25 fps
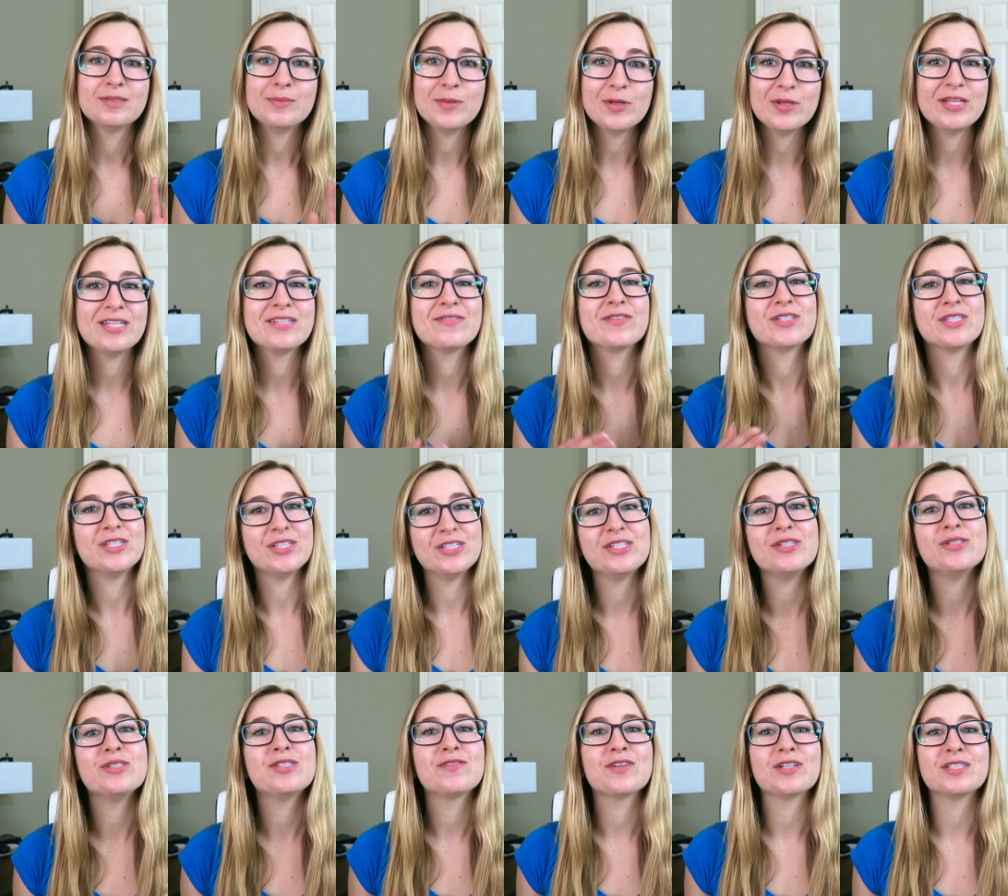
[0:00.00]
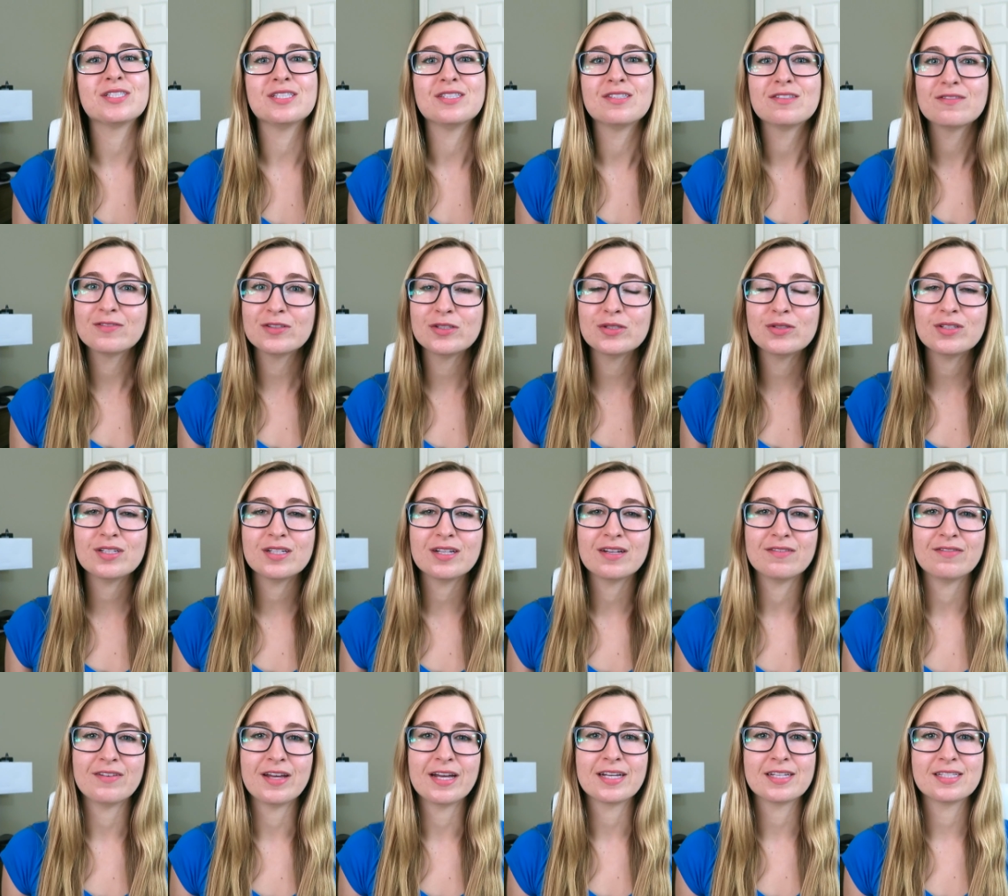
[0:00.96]
smoothies versus juice versus fruit
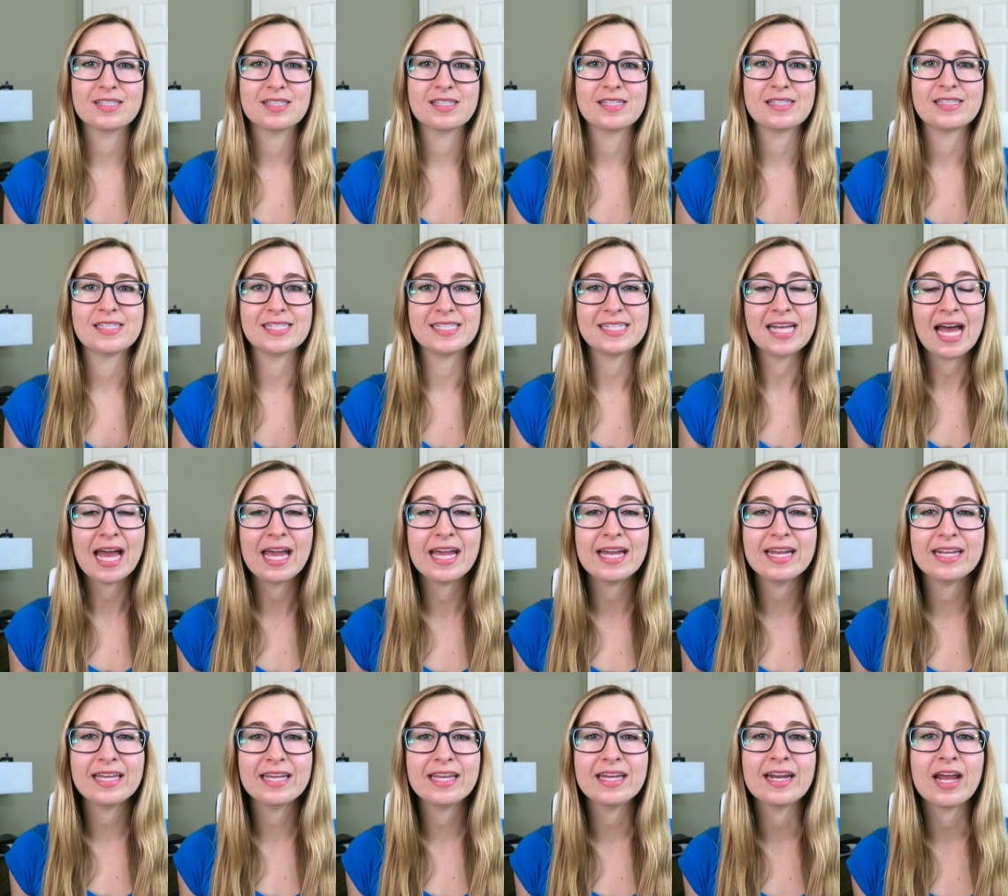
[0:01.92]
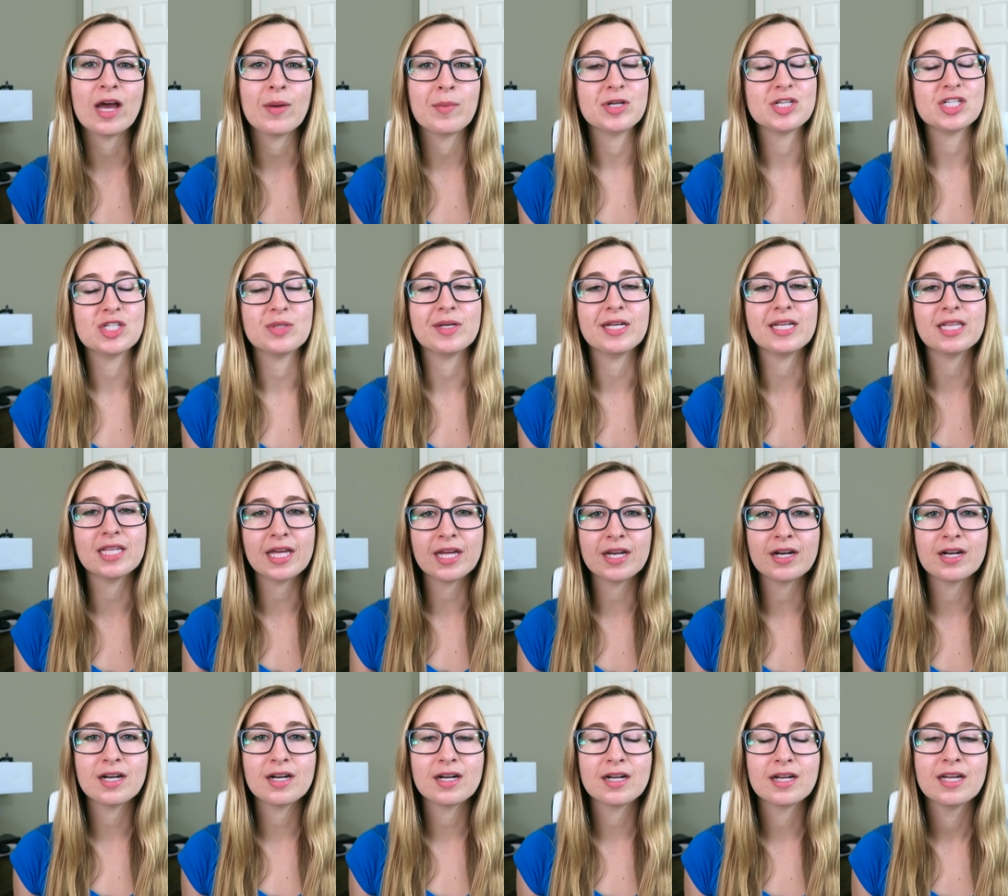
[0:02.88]
affects satiety and how much you eat
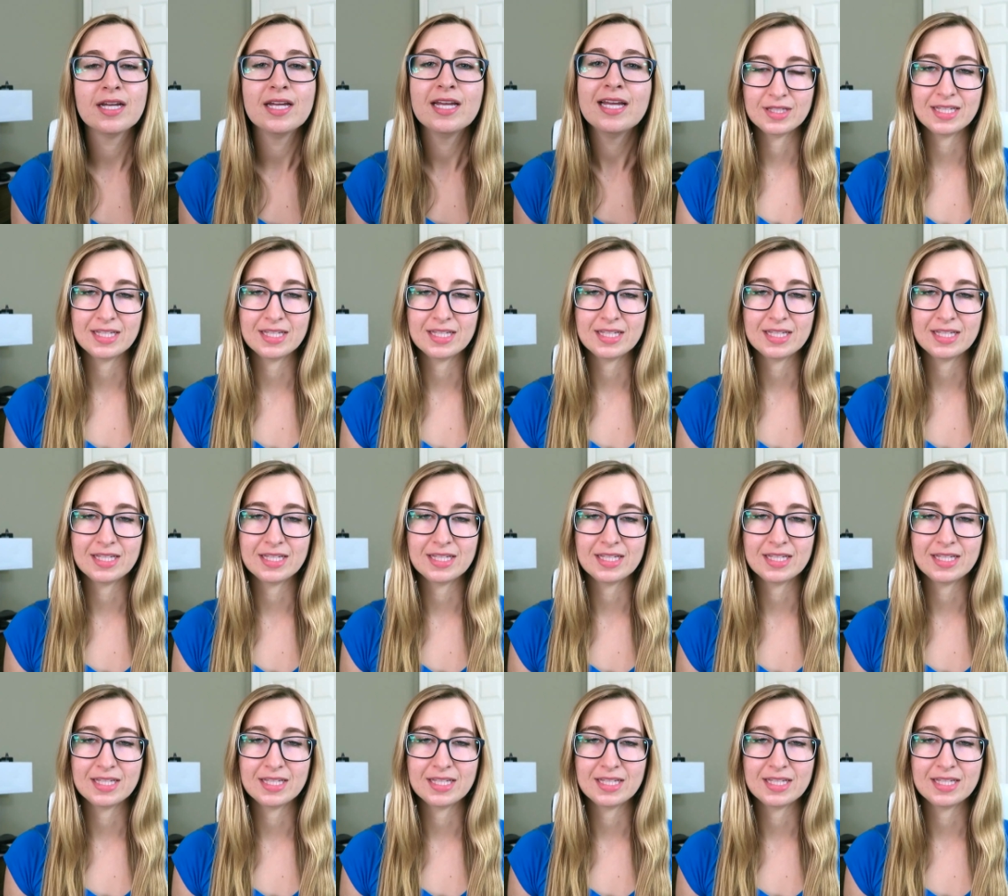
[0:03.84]
later.